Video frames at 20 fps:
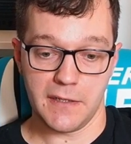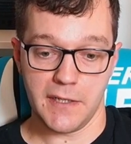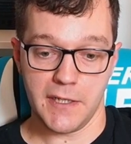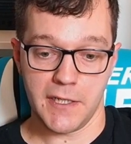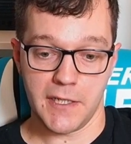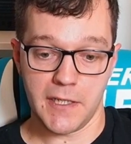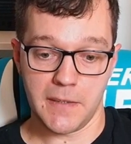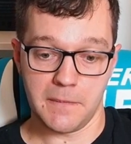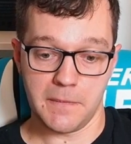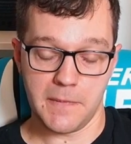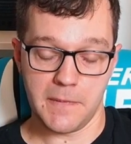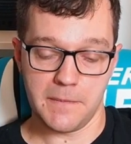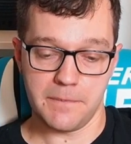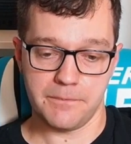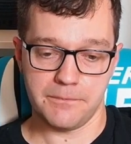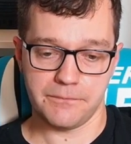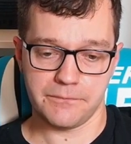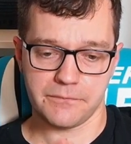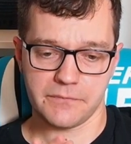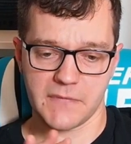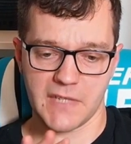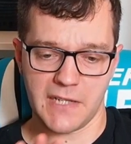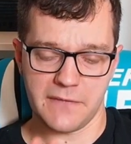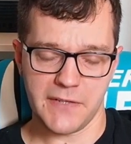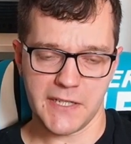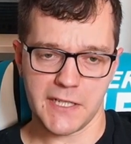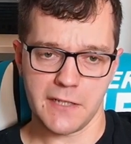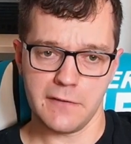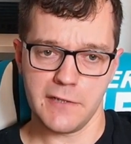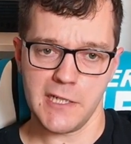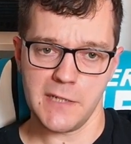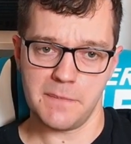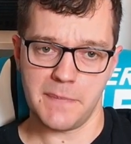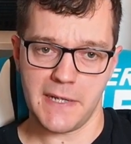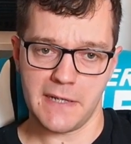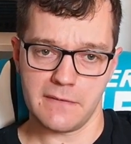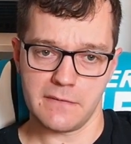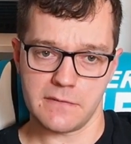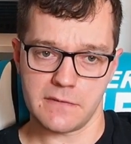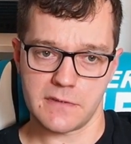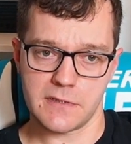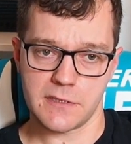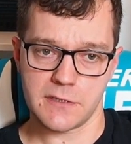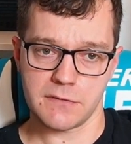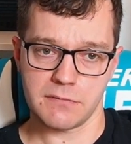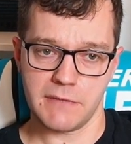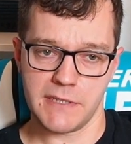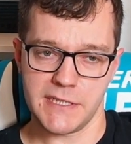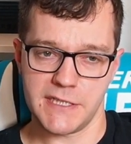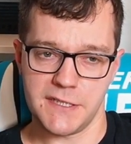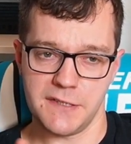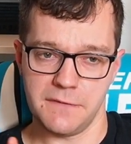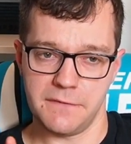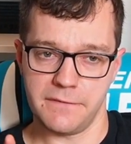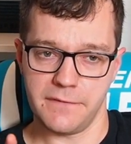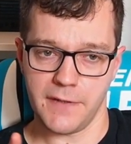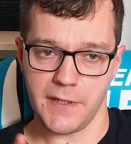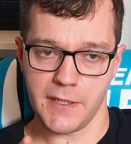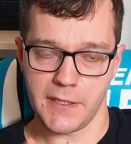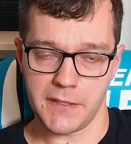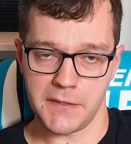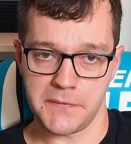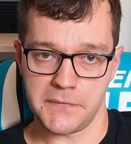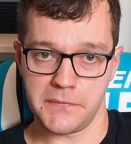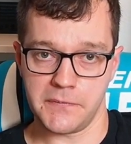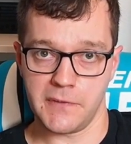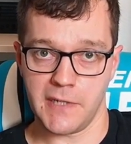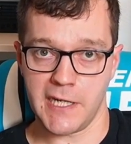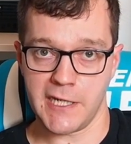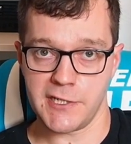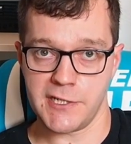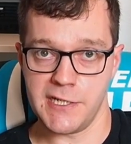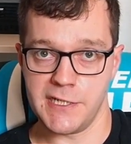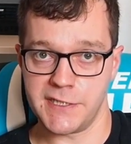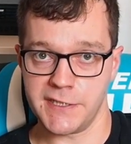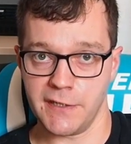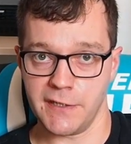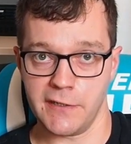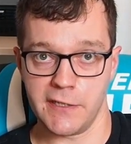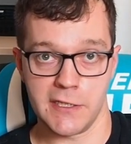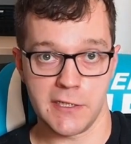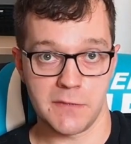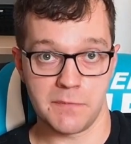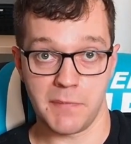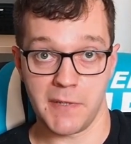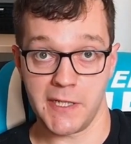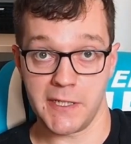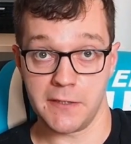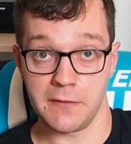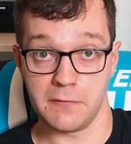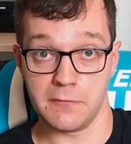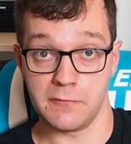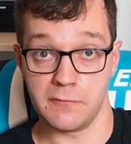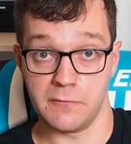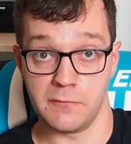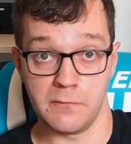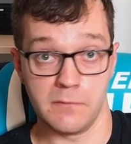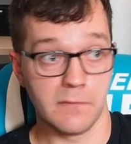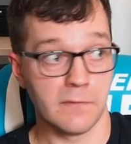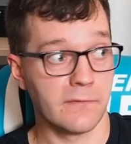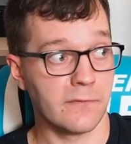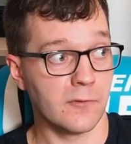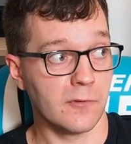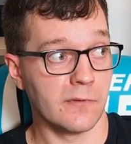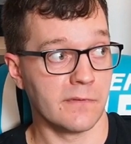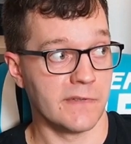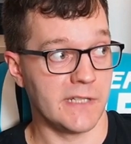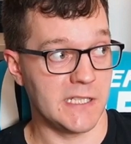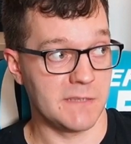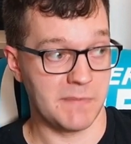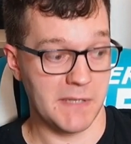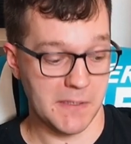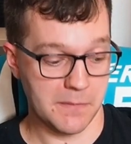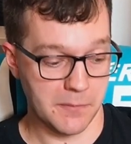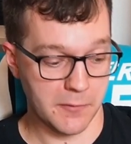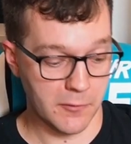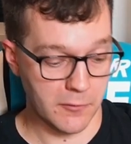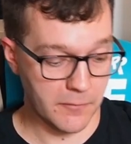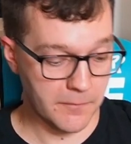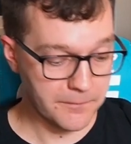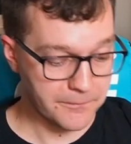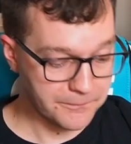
I think only about 25 were actually signed by all 4 of these people.